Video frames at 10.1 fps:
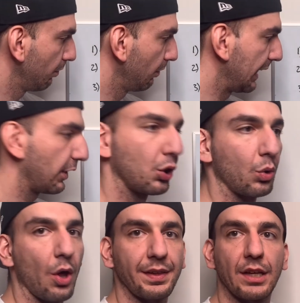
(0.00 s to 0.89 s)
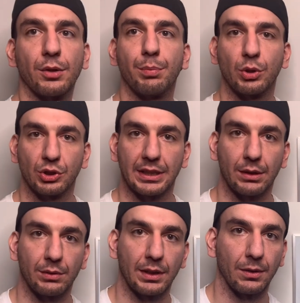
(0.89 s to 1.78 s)
let alone all the other bullshit
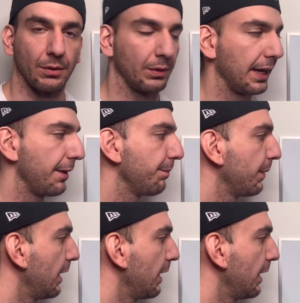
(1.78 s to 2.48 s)
out there, okay?